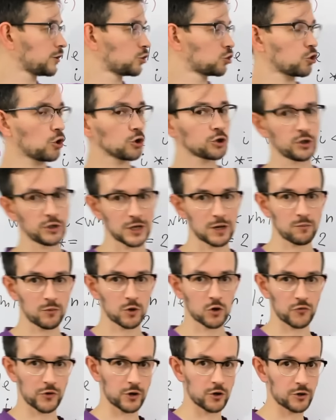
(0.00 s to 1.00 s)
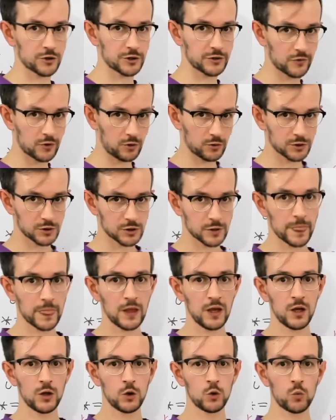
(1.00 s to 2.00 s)
the total number of recursive calls?
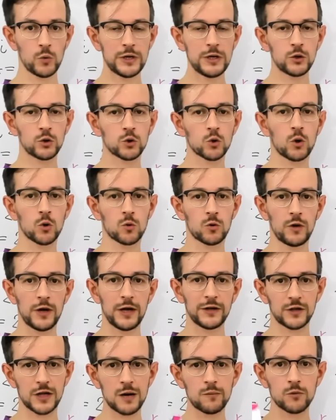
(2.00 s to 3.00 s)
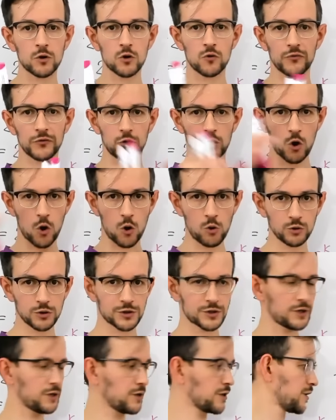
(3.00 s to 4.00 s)
We need to calculate number of
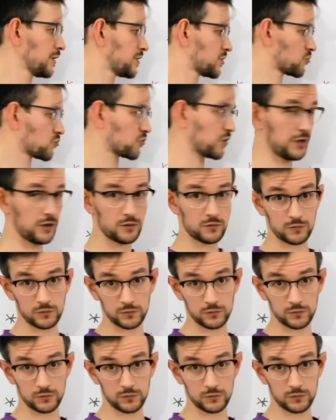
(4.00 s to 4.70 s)
nodes in this tree.